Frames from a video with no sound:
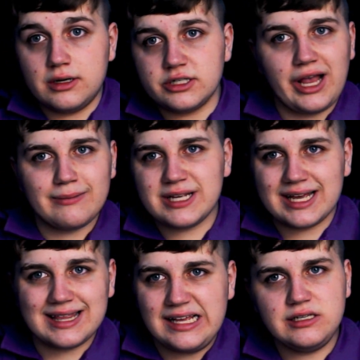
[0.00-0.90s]
snaps
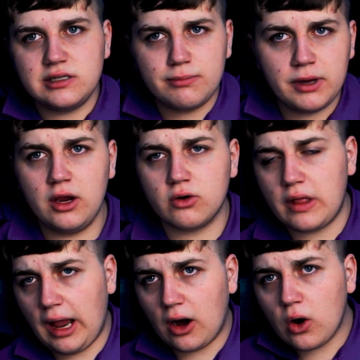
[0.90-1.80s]
like this up here in
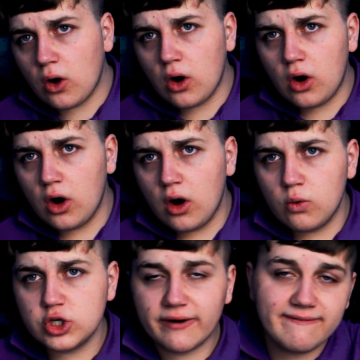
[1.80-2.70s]
the air,
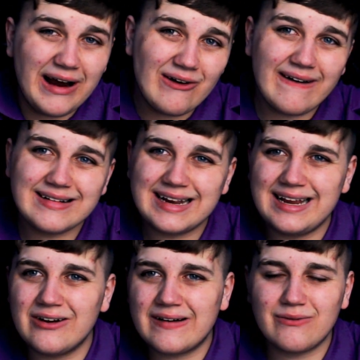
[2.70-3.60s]
which are very hard to
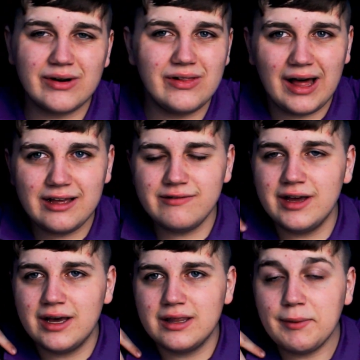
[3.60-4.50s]
hear in real life,
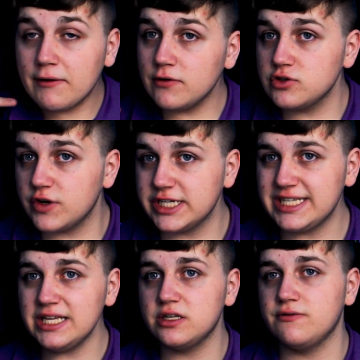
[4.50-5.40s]
the microphone's very
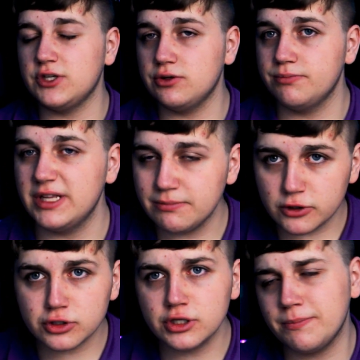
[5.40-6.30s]
sensitive to. And that's
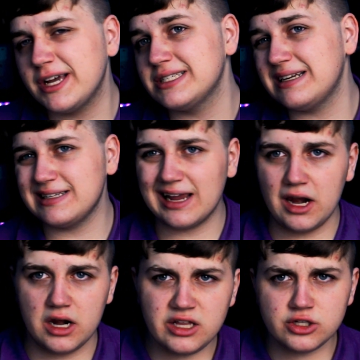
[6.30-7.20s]
mostly because it is a
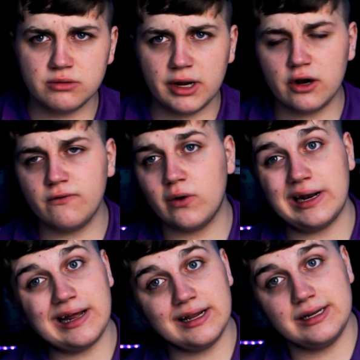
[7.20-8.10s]
condenser microphone
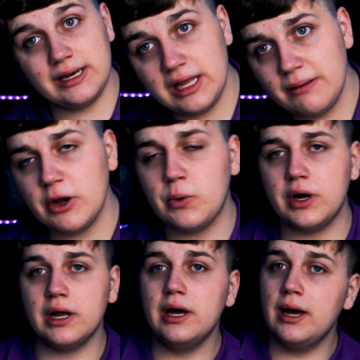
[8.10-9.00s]
and not a dynamic
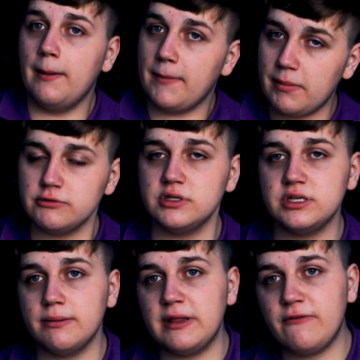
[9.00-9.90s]
one, but most of
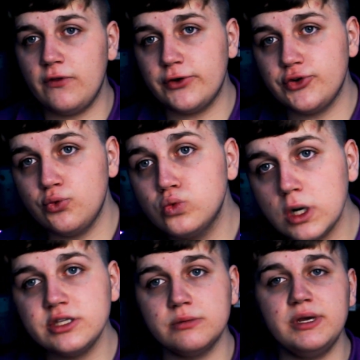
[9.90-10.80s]
the time lavaliers you
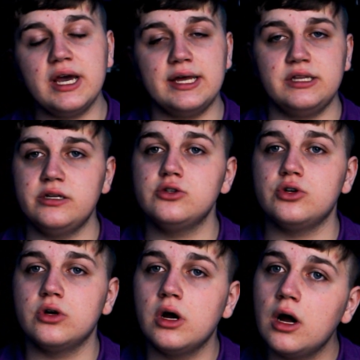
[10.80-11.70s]
want to be
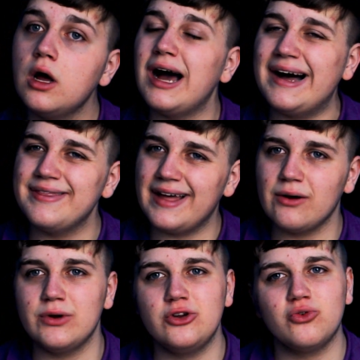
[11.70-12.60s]
condenser,
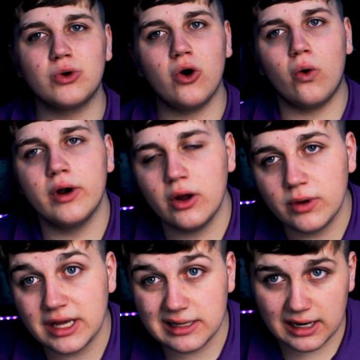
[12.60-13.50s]
unlike when you're recording
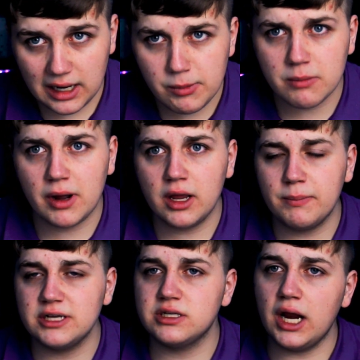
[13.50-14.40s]
with a dynamic
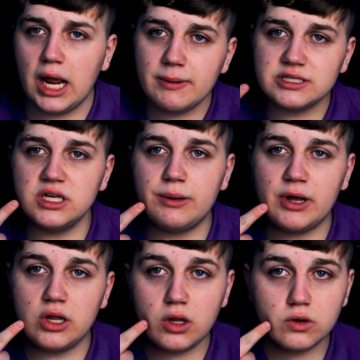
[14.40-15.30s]
mic, because dynamics need to
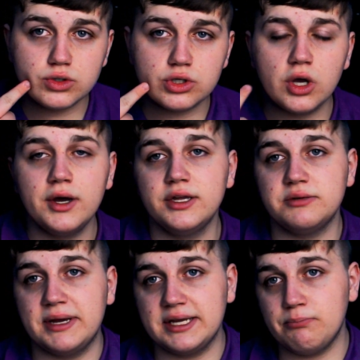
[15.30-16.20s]
be close
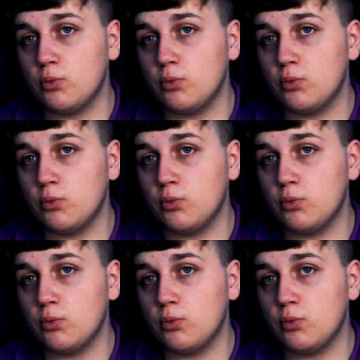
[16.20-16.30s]
to make it